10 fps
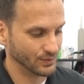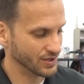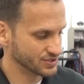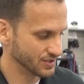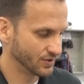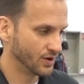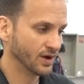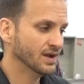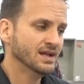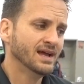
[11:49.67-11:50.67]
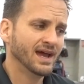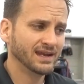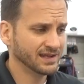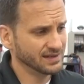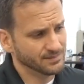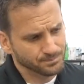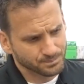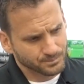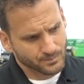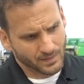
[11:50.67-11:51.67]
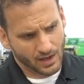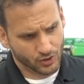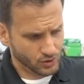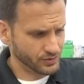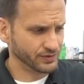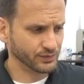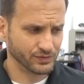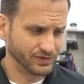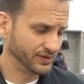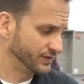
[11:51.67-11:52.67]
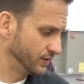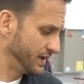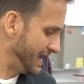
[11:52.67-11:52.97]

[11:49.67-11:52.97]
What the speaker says: to wash in a car. And again, a car that was this dirty,